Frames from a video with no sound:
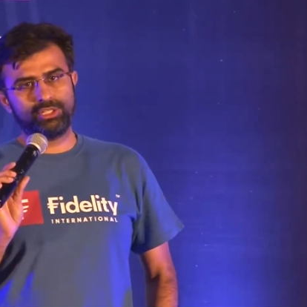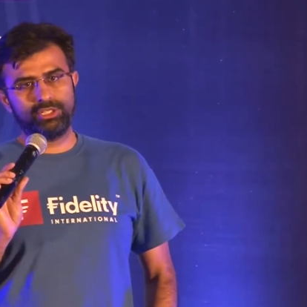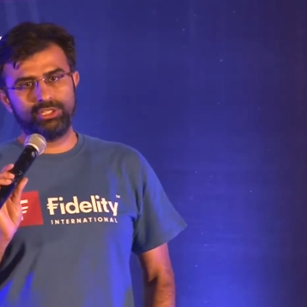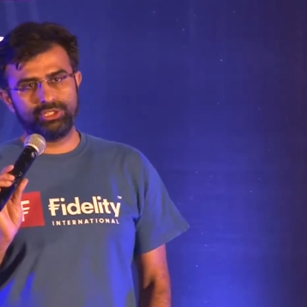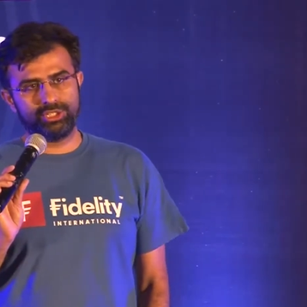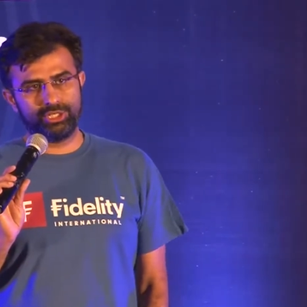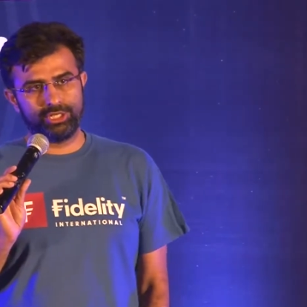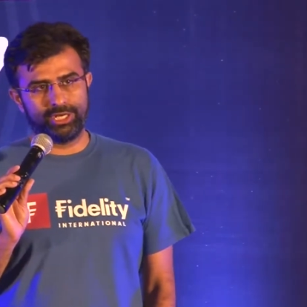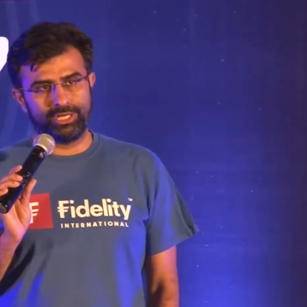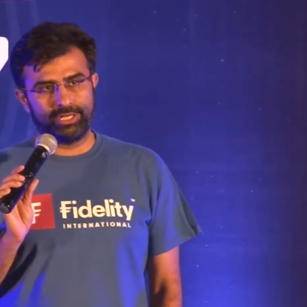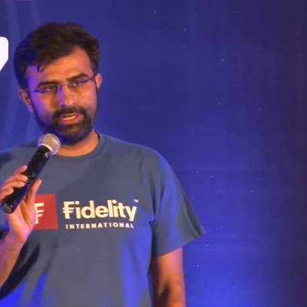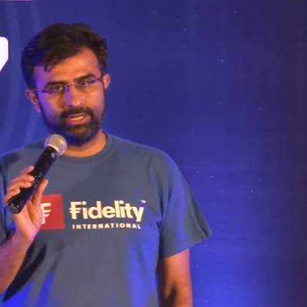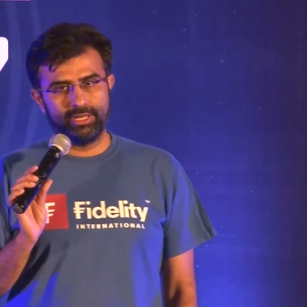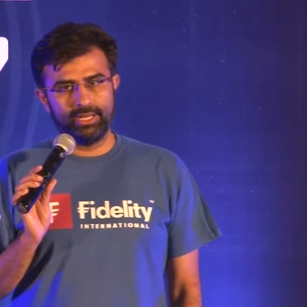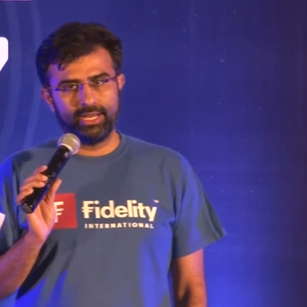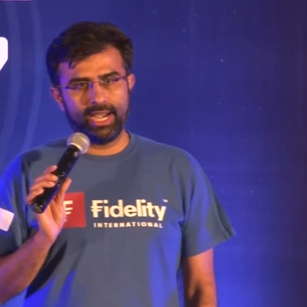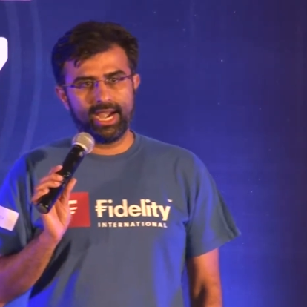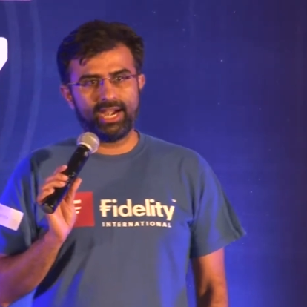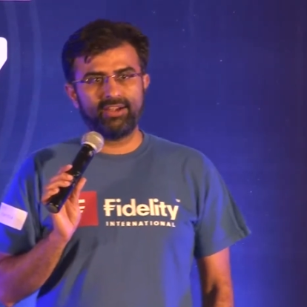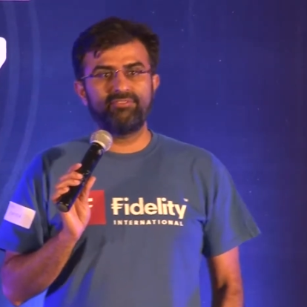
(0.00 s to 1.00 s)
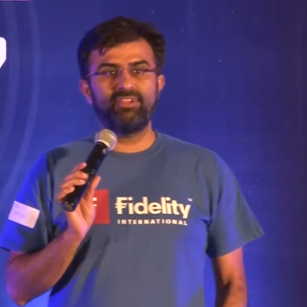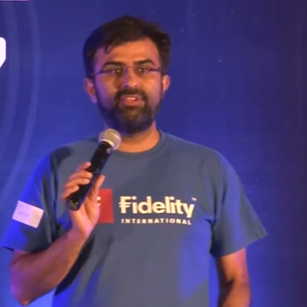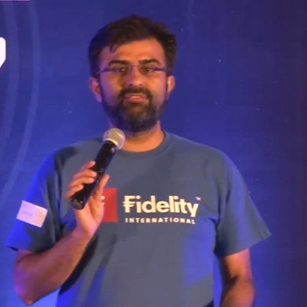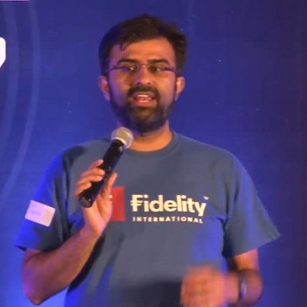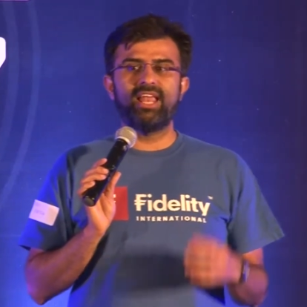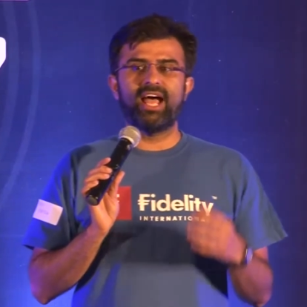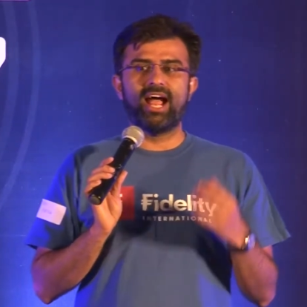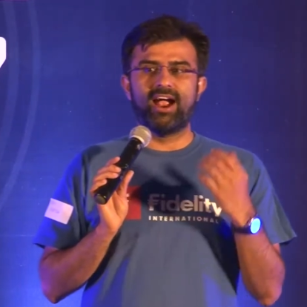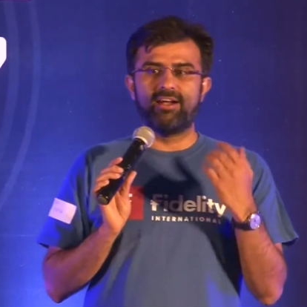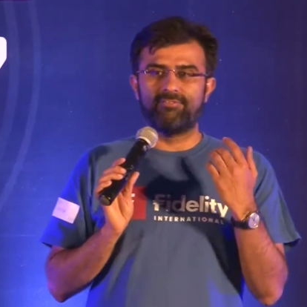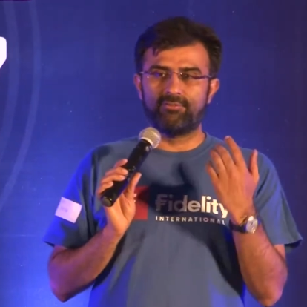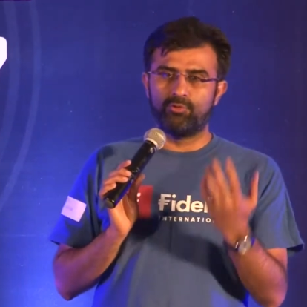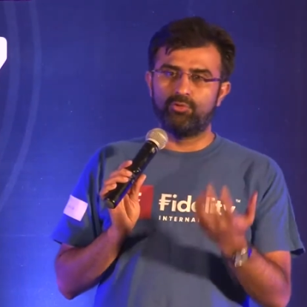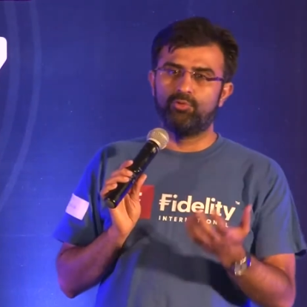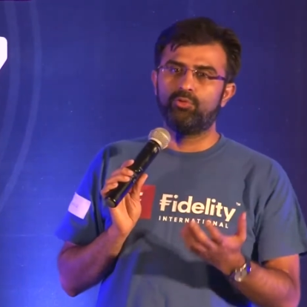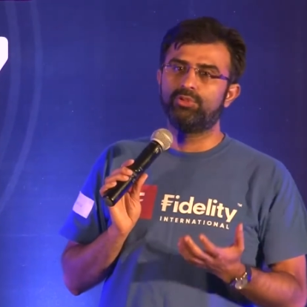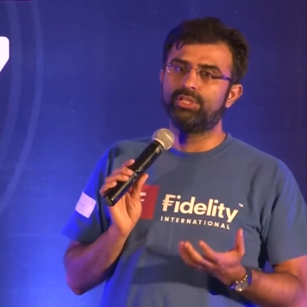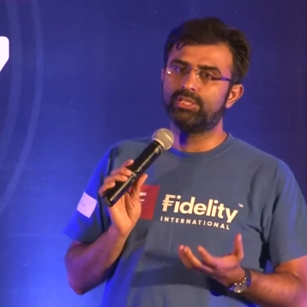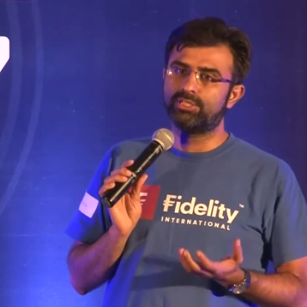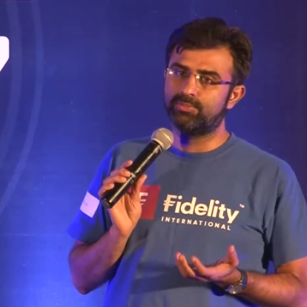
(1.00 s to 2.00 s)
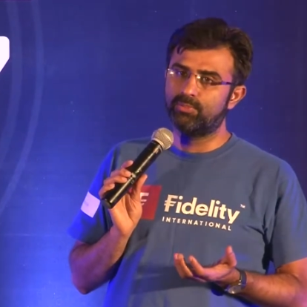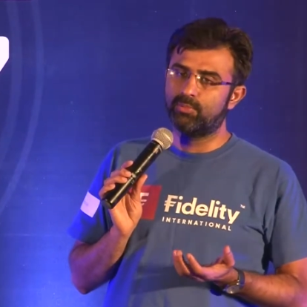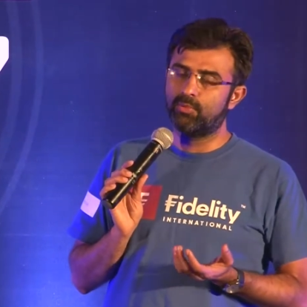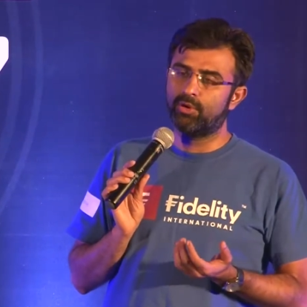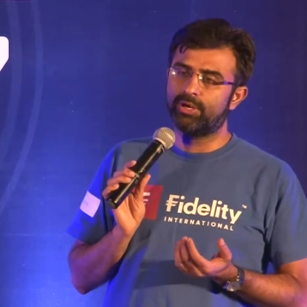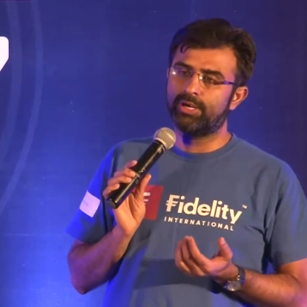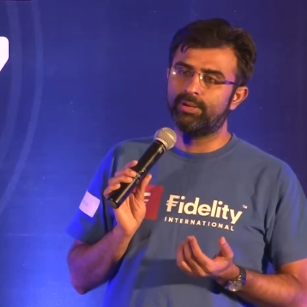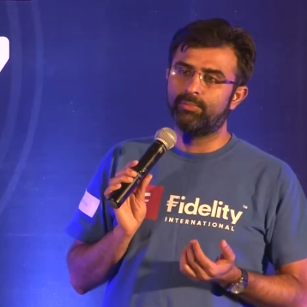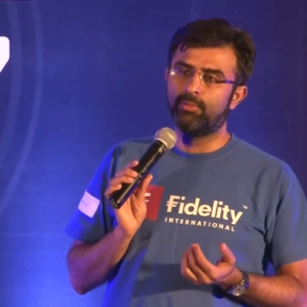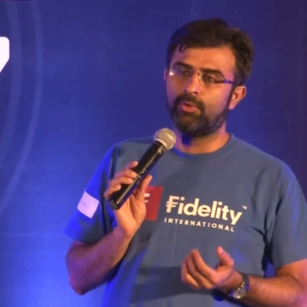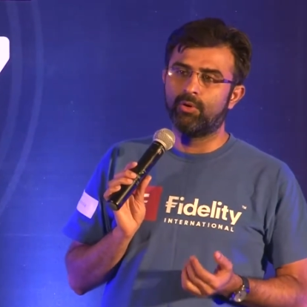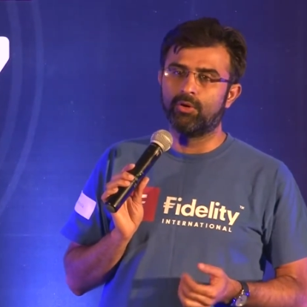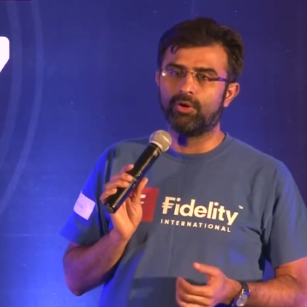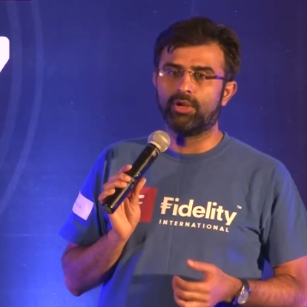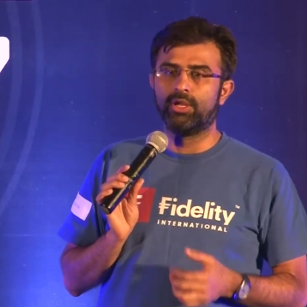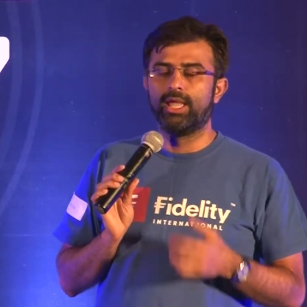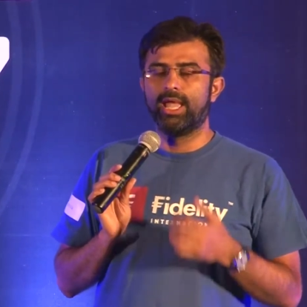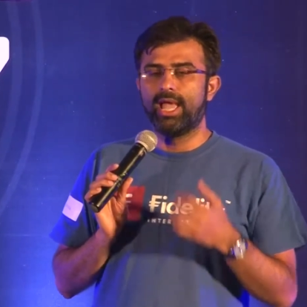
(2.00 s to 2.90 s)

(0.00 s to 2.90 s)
engineering? And we will have to do this more and more.